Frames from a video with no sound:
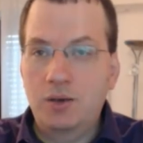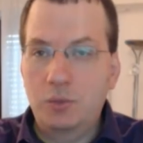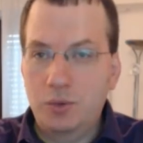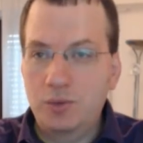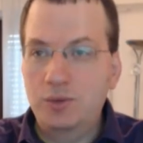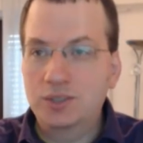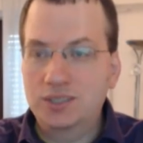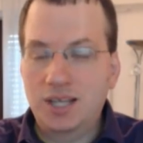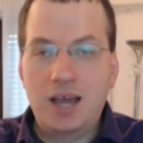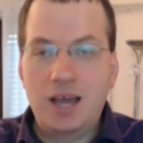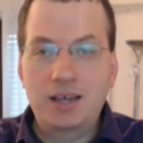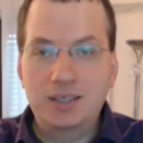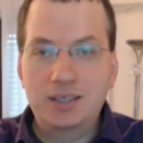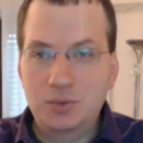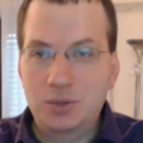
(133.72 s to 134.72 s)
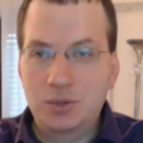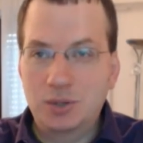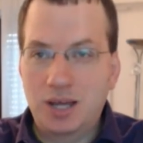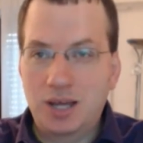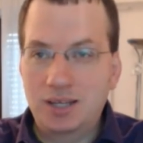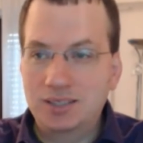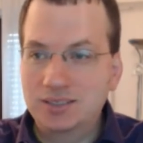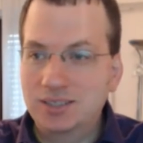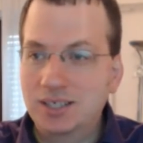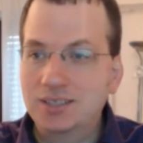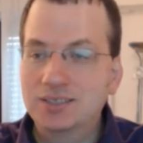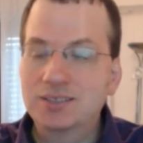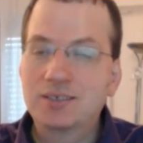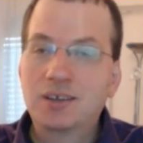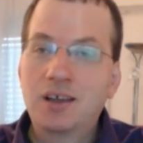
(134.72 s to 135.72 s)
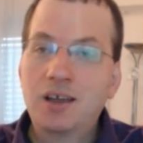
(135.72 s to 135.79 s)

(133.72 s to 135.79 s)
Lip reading: with this alliance with the United States.